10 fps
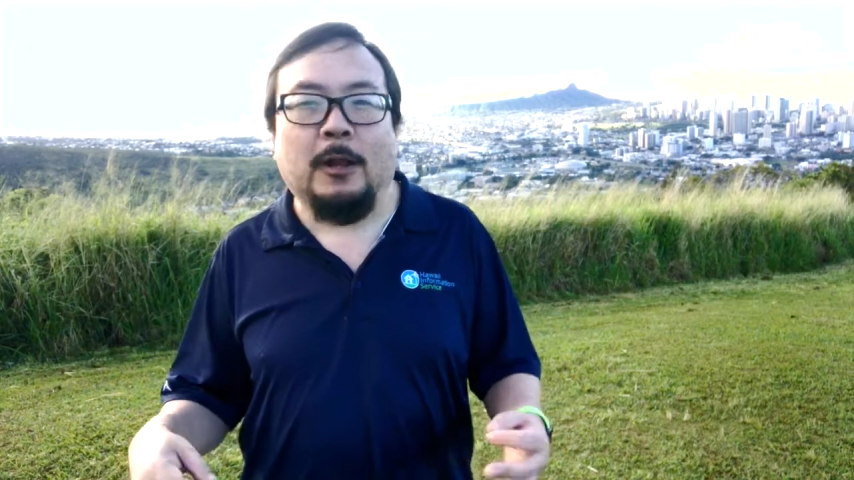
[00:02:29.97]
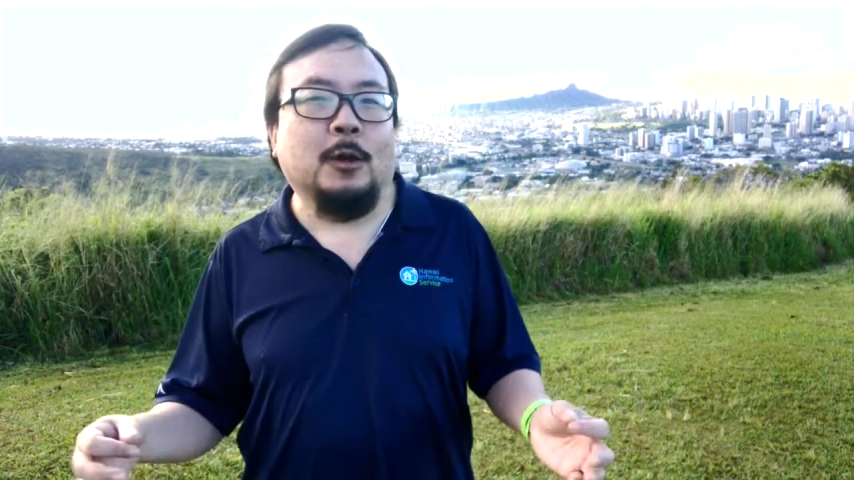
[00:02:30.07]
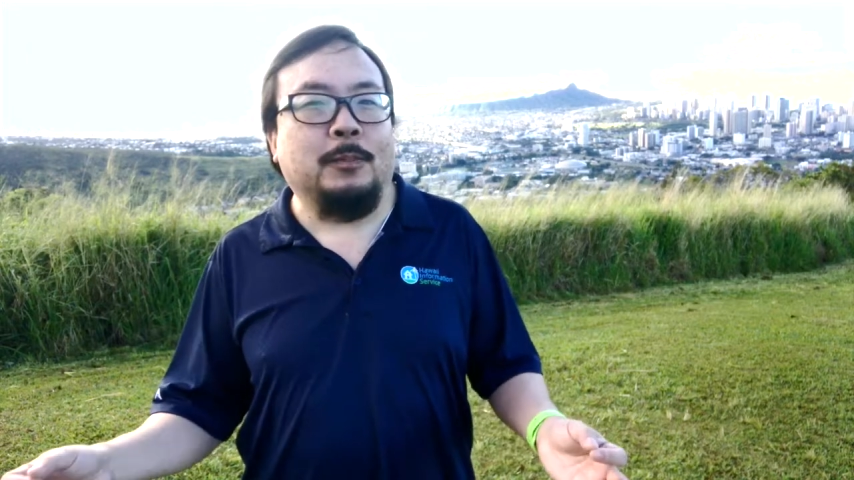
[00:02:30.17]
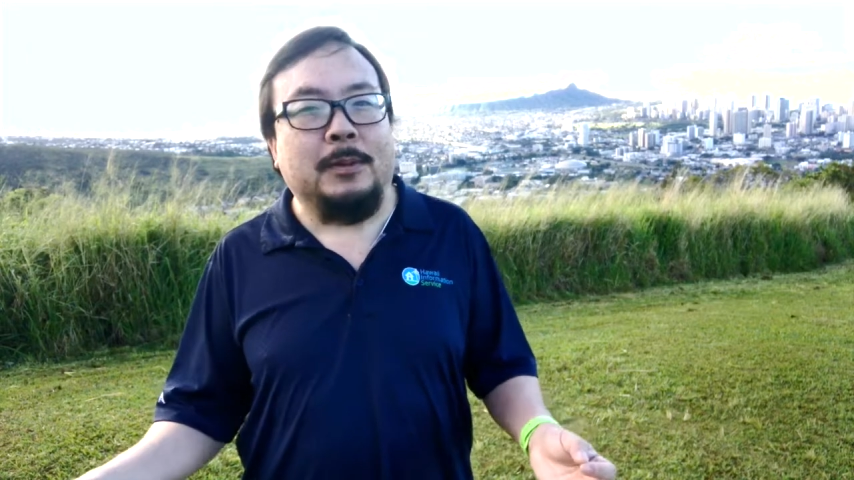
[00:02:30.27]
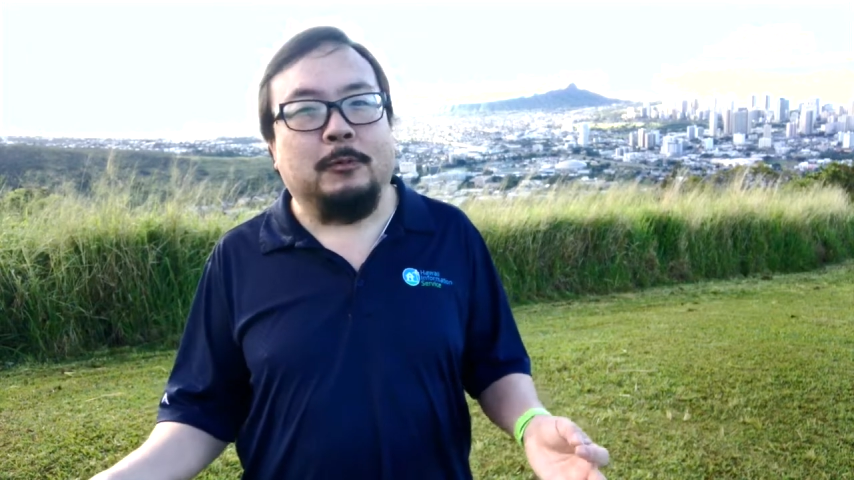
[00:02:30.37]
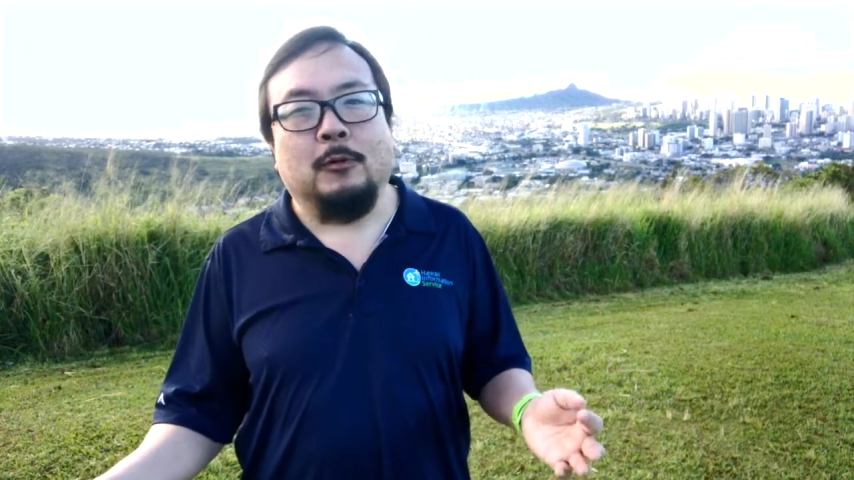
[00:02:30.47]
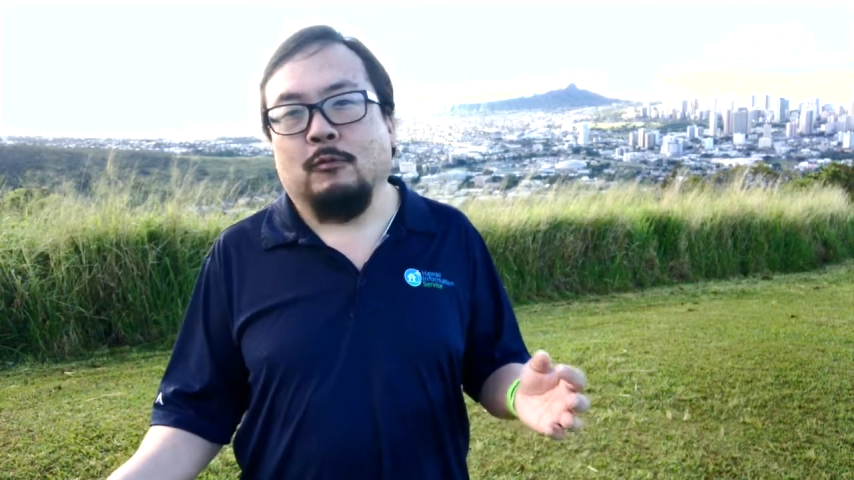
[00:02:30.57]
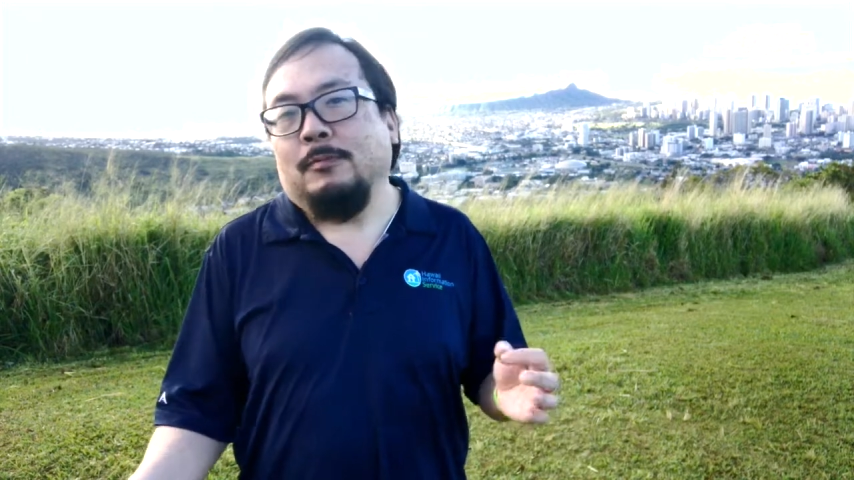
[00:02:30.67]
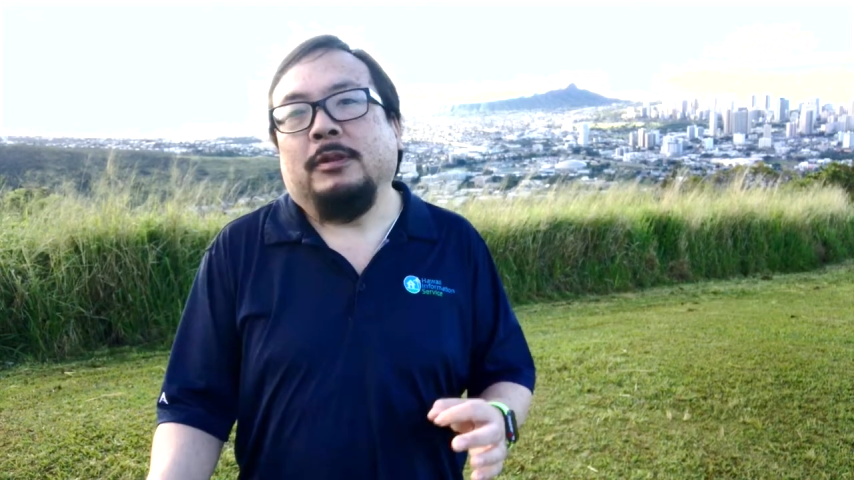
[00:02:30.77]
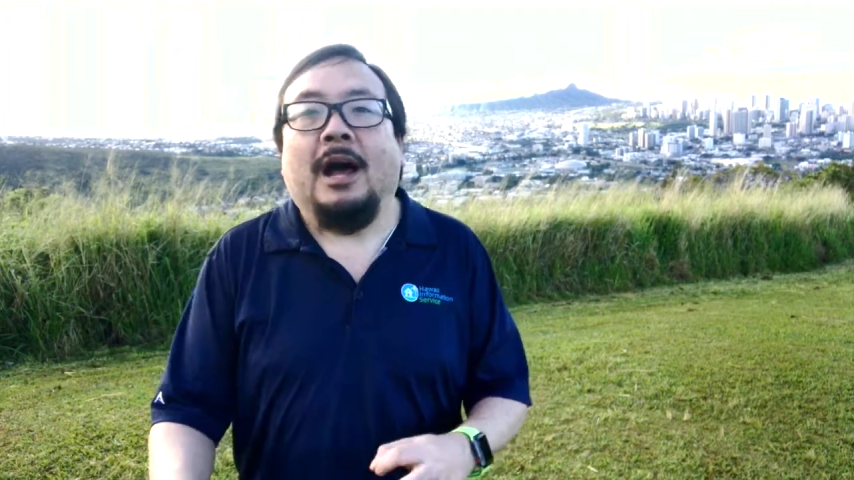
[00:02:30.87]
follow
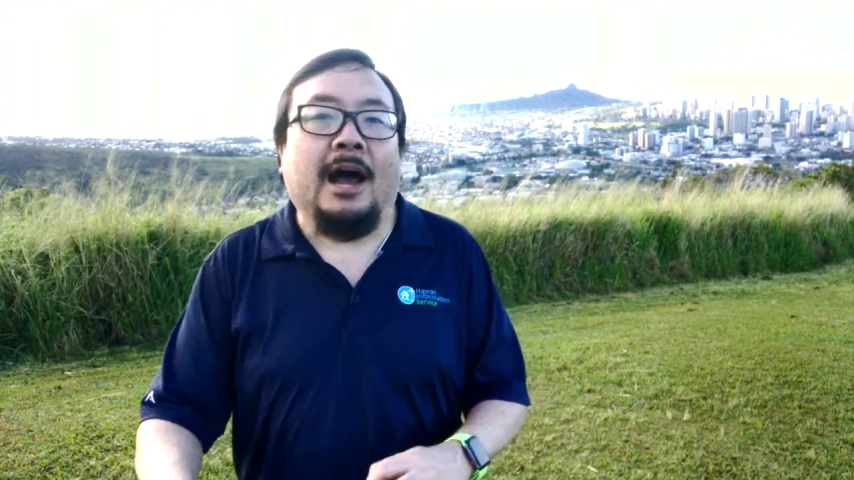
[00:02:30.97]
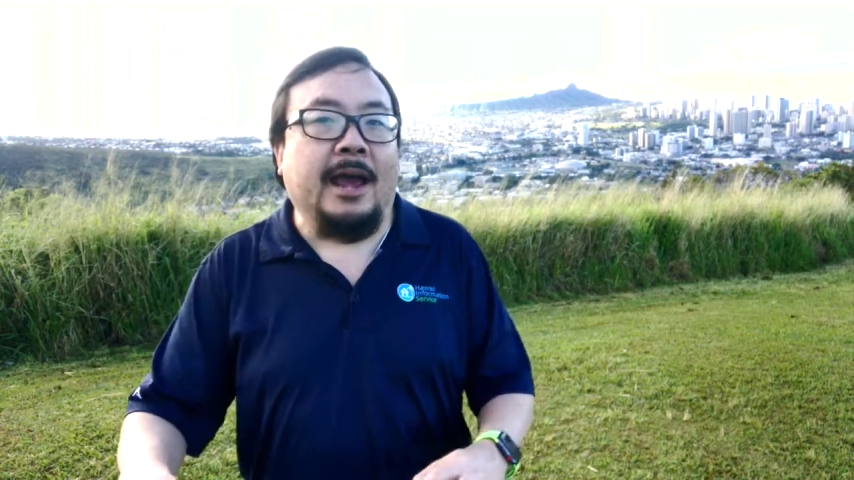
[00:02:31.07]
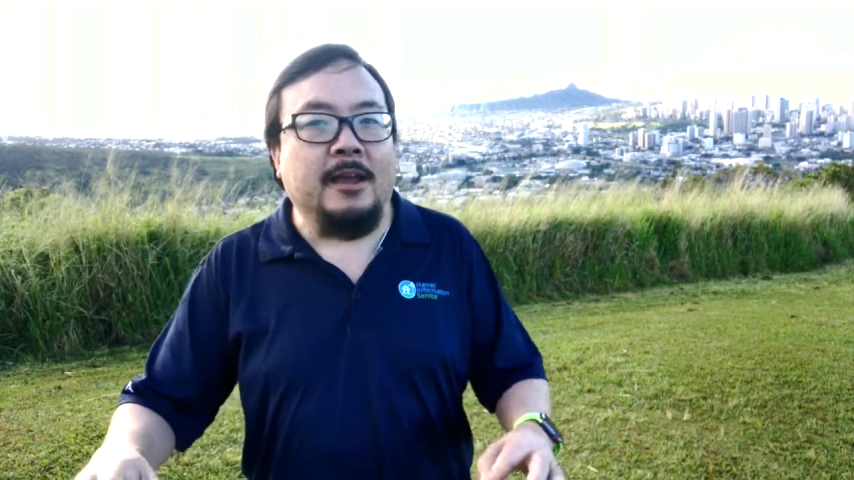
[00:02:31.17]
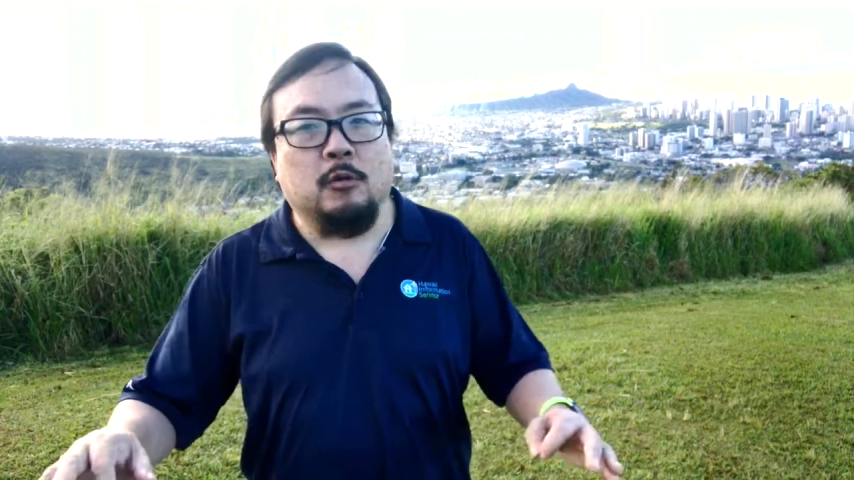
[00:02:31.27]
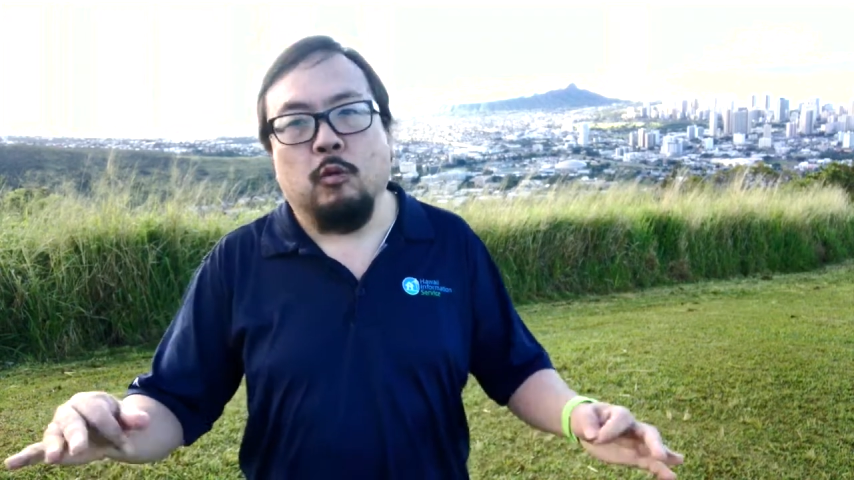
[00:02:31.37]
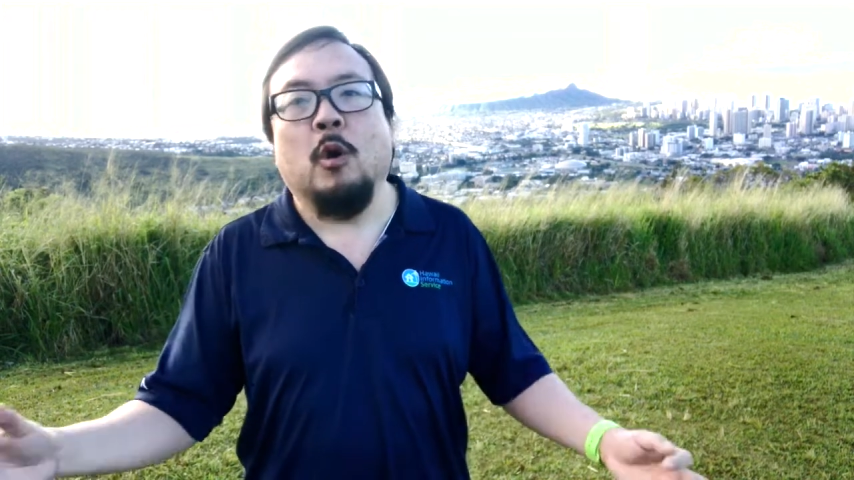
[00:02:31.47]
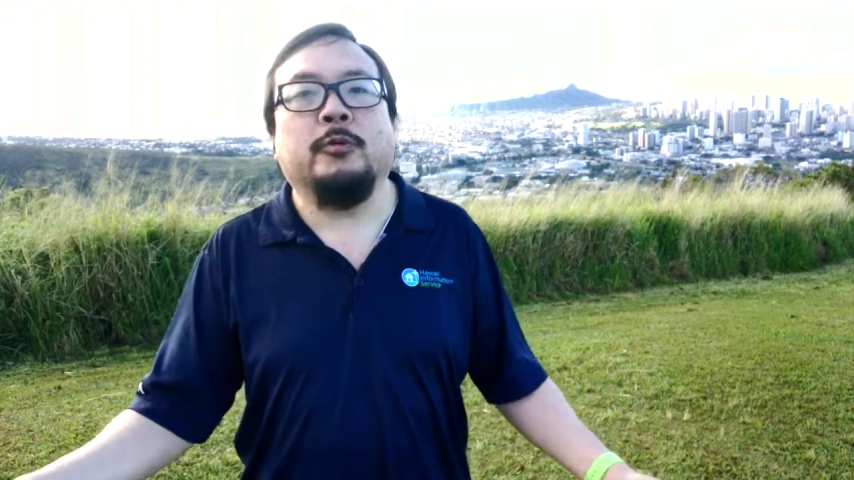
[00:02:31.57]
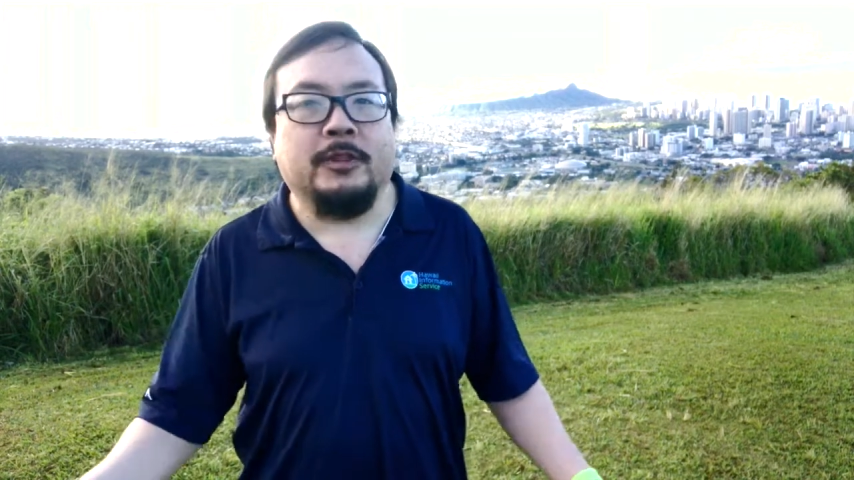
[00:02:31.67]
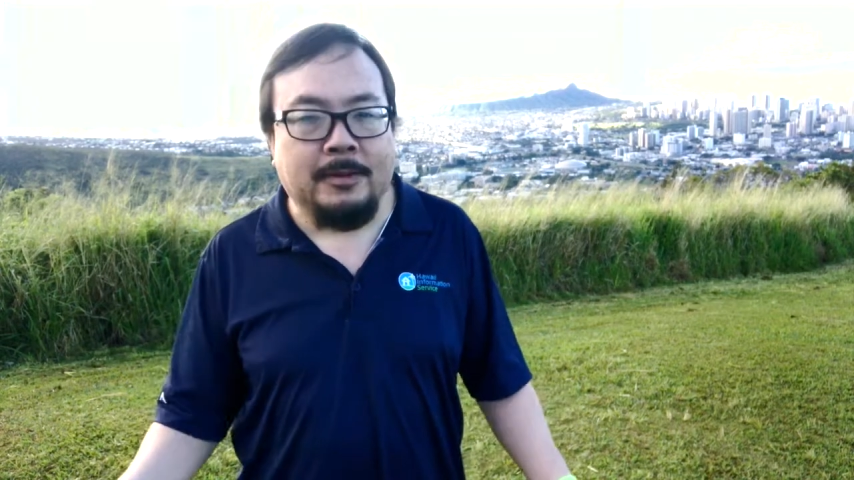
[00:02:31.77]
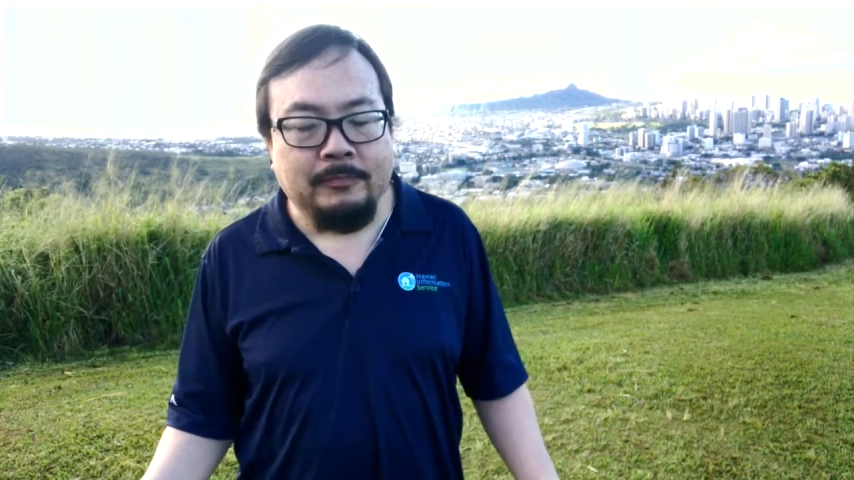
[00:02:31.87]
people, reply,
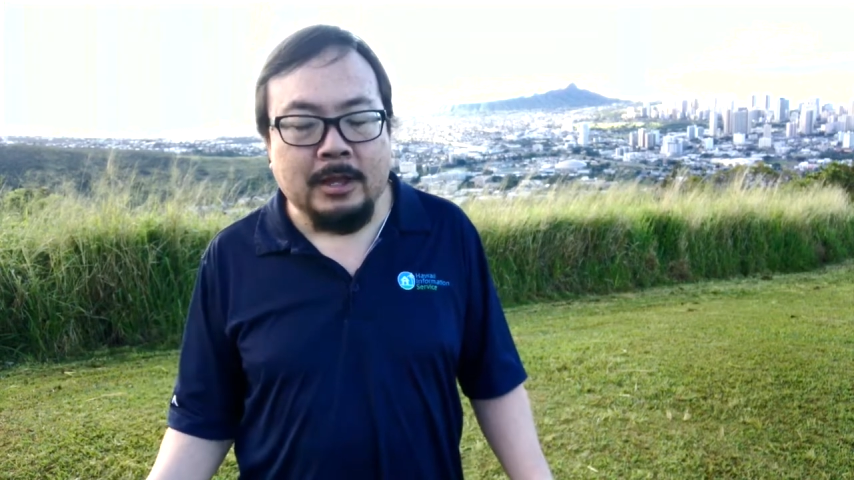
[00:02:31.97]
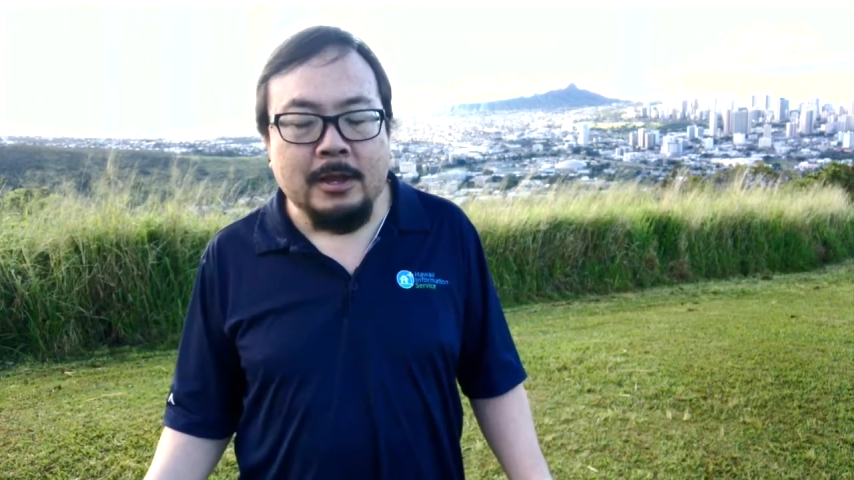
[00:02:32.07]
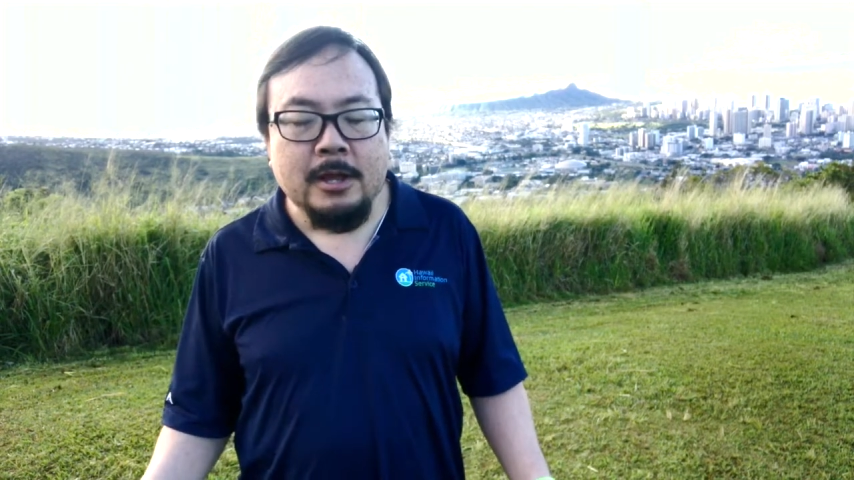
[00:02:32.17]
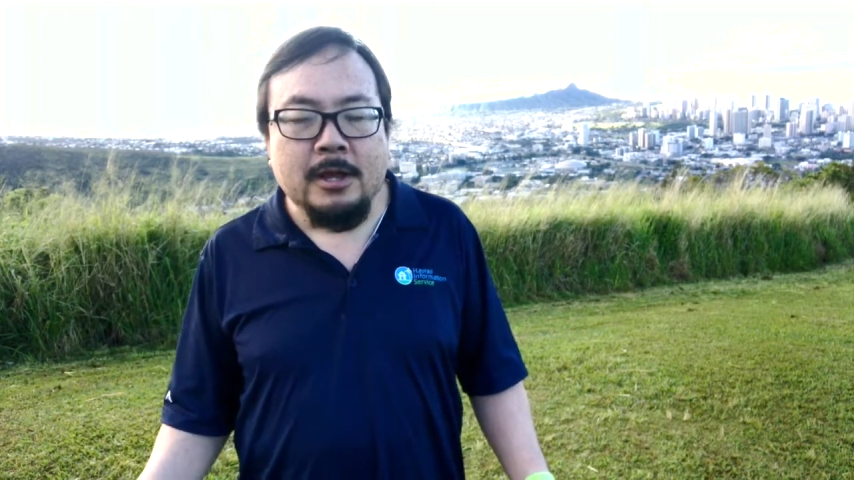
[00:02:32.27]
quote them.